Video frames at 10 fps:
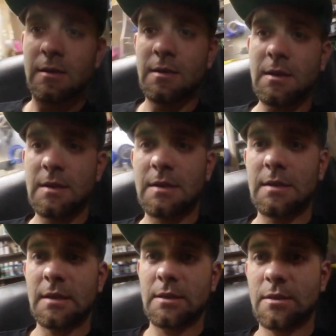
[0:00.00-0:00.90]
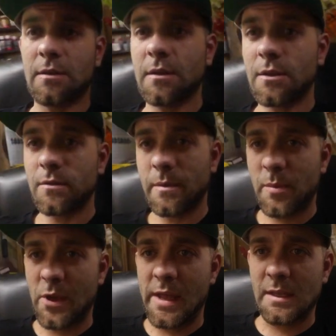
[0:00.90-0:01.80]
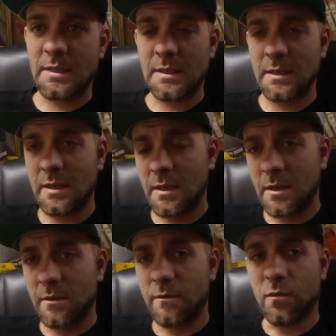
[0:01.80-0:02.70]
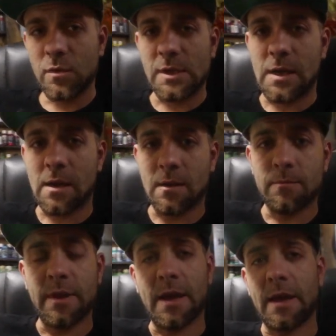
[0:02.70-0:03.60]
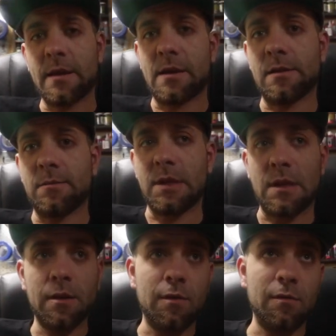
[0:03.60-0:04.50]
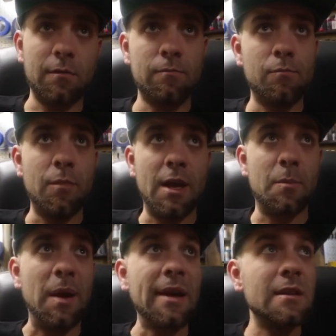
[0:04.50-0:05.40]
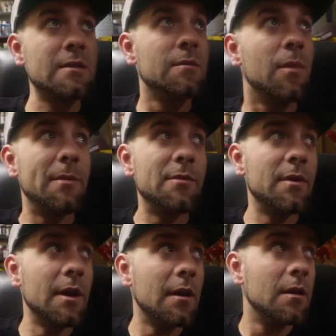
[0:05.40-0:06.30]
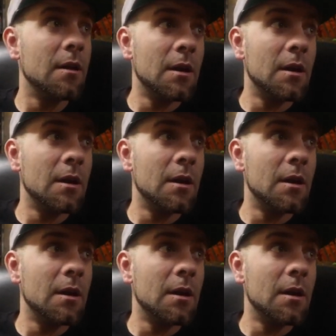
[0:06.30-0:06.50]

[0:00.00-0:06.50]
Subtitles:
since I started doing baits full time, that a lot of you make baits and maybe wanna